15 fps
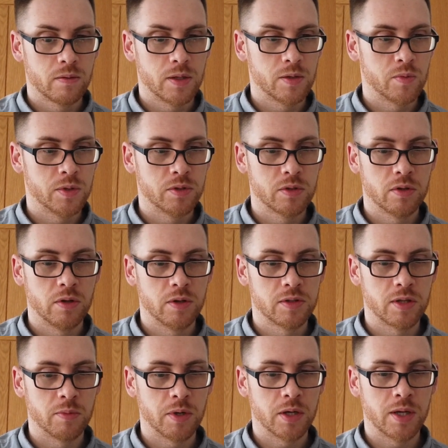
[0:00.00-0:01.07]
This one's
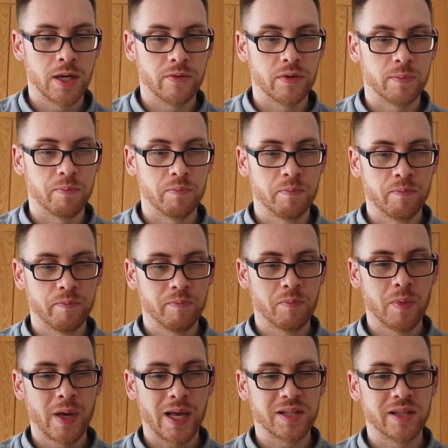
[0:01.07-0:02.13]
good, so I'm going to have a
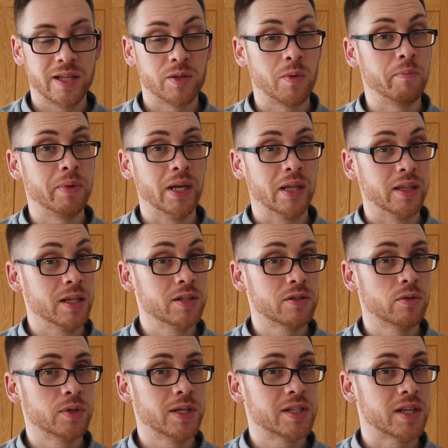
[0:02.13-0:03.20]
guess at this one being the
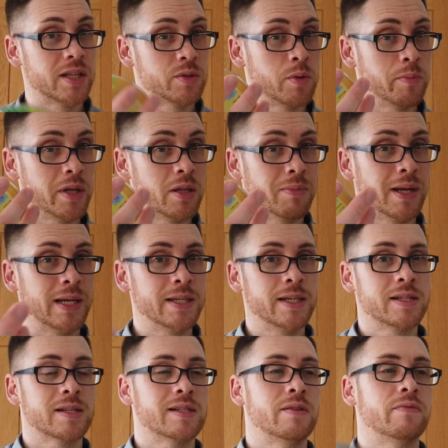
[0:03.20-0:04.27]
install disc and this one being the play disc.